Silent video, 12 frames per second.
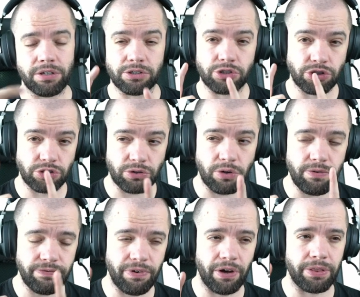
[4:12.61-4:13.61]
So
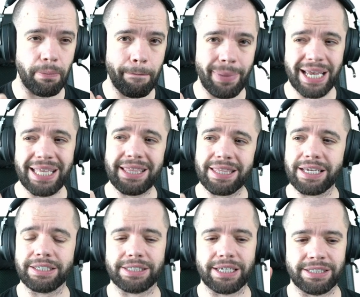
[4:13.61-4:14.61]
far, the main
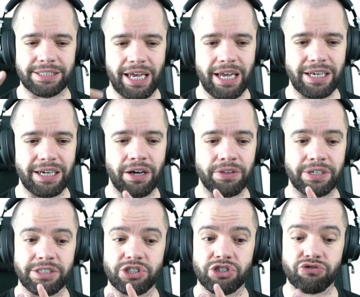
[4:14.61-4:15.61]
things they're saying are that
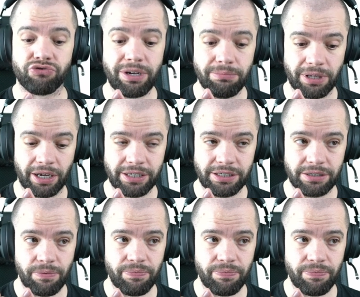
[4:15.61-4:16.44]
it's streamlined